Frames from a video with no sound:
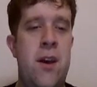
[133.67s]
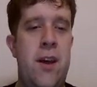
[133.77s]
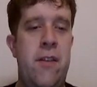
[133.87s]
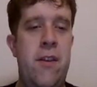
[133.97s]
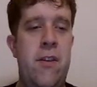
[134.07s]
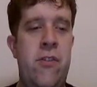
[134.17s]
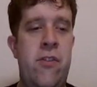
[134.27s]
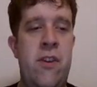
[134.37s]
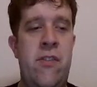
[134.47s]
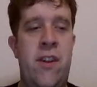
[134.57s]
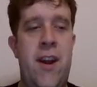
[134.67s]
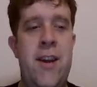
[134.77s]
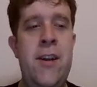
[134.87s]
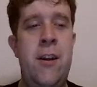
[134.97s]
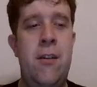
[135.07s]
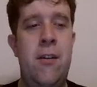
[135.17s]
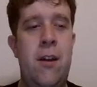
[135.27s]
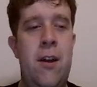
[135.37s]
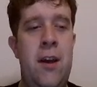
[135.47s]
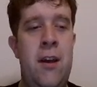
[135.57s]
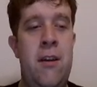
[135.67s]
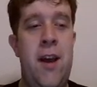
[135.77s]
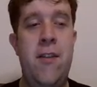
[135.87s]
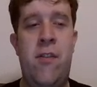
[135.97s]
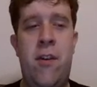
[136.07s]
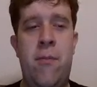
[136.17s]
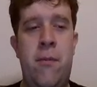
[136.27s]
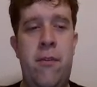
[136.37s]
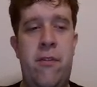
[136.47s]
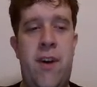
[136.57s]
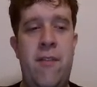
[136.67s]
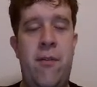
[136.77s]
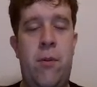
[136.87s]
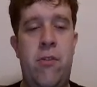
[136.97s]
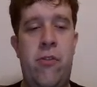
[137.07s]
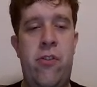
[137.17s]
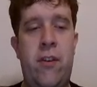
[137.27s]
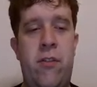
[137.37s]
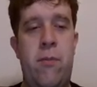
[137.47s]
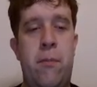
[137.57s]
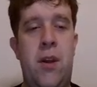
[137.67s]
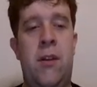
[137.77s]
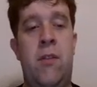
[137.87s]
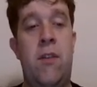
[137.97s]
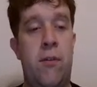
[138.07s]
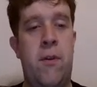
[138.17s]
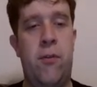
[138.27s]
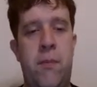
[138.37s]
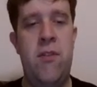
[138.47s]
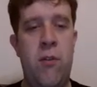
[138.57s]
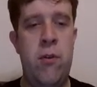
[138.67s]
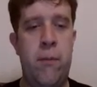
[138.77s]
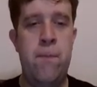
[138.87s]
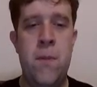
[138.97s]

And this is an 8. 8 sum. 5 and 1 is 6, meaning this must be 2.